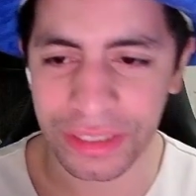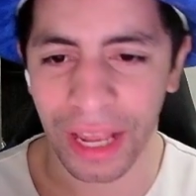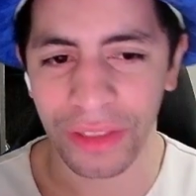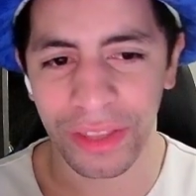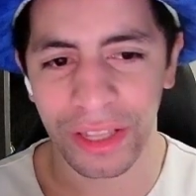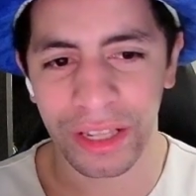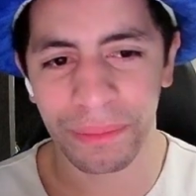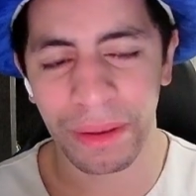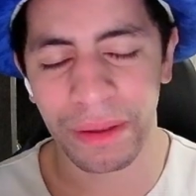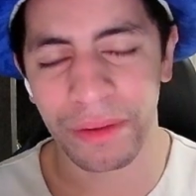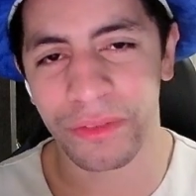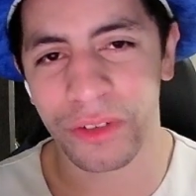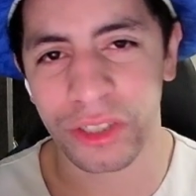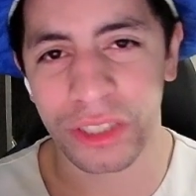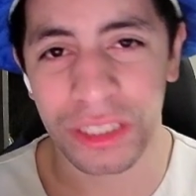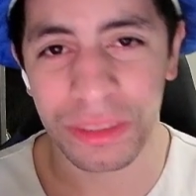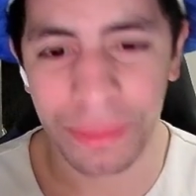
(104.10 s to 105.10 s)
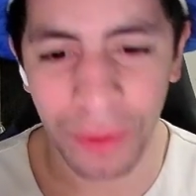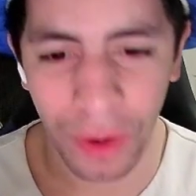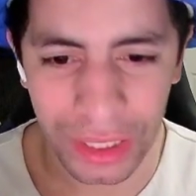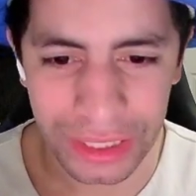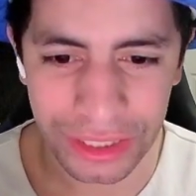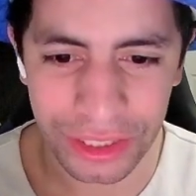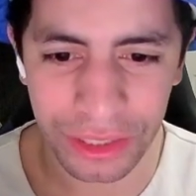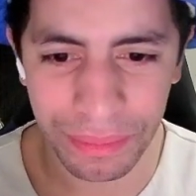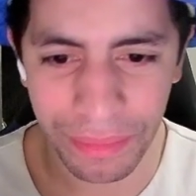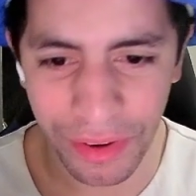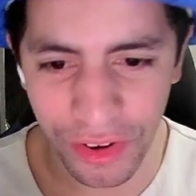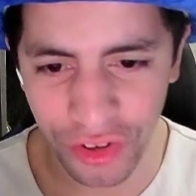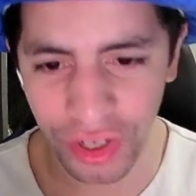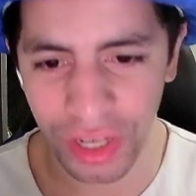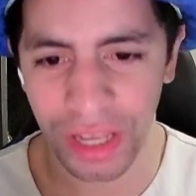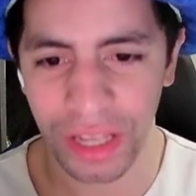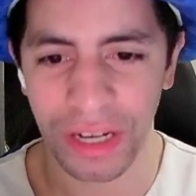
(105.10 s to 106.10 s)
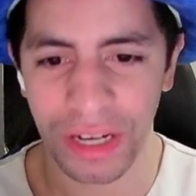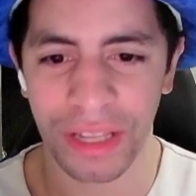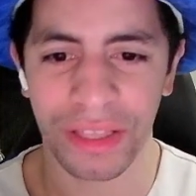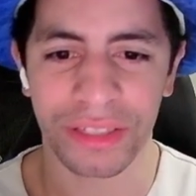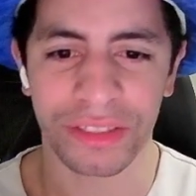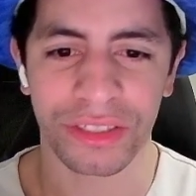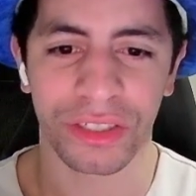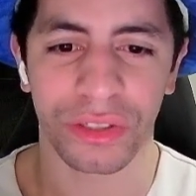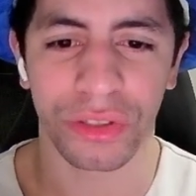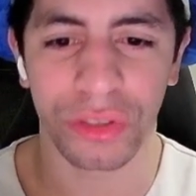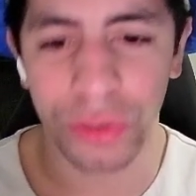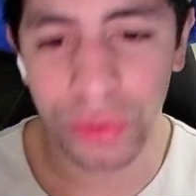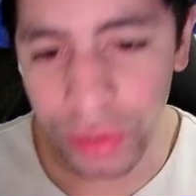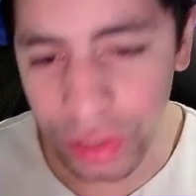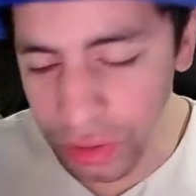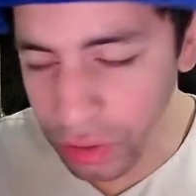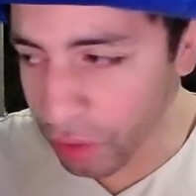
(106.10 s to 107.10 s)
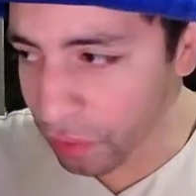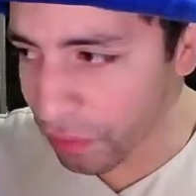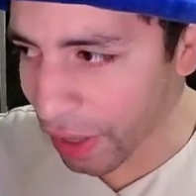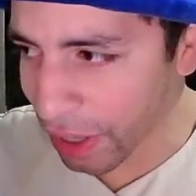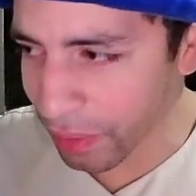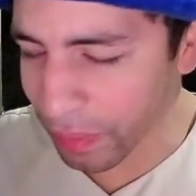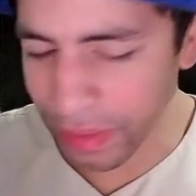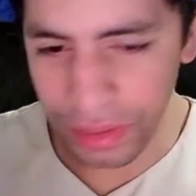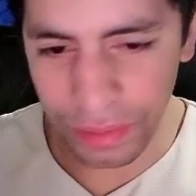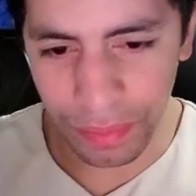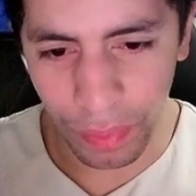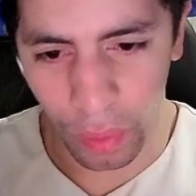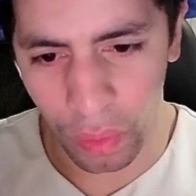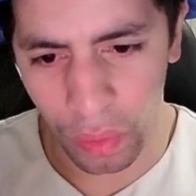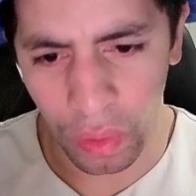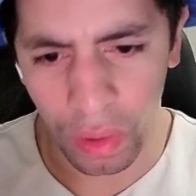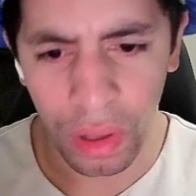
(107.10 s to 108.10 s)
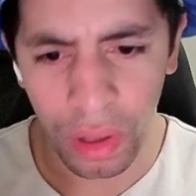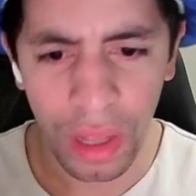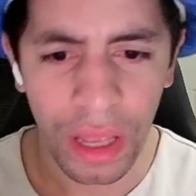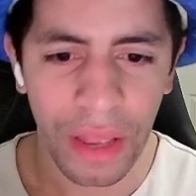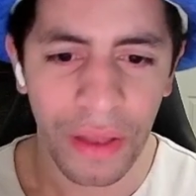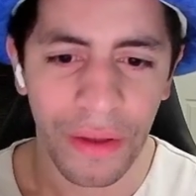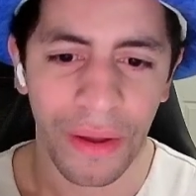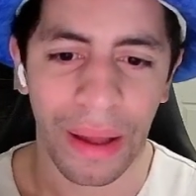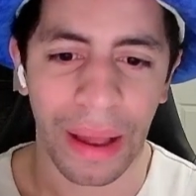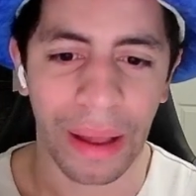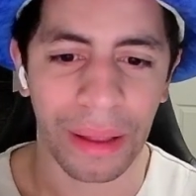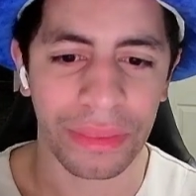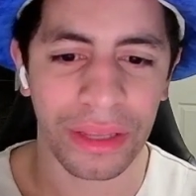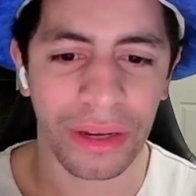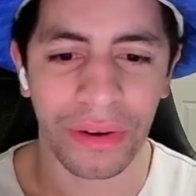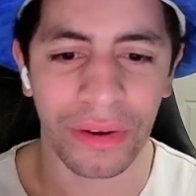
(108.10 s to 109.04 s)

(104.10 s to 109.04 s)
Alabama versus Western Michigan in the Salute to Veterans Bowl out there in